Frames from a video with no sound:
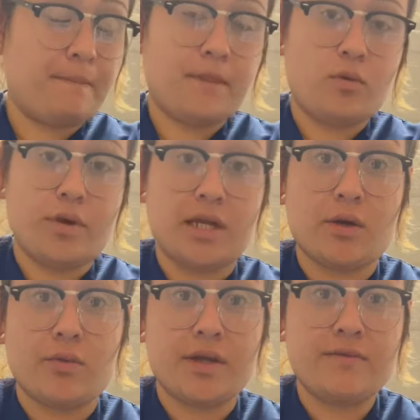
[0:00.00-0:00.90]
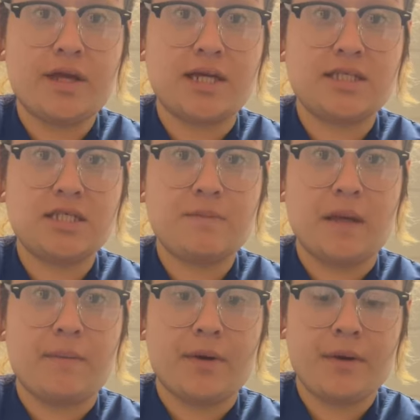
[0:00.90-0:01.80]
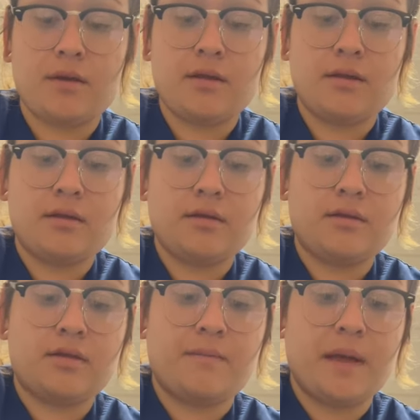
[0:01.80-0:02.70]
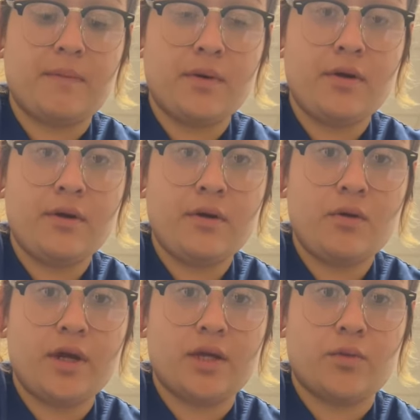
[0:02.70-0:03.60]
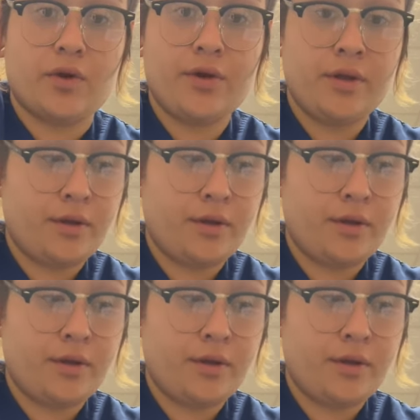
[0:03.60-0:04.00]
We're going to get rid of the excess paper, the paper inward.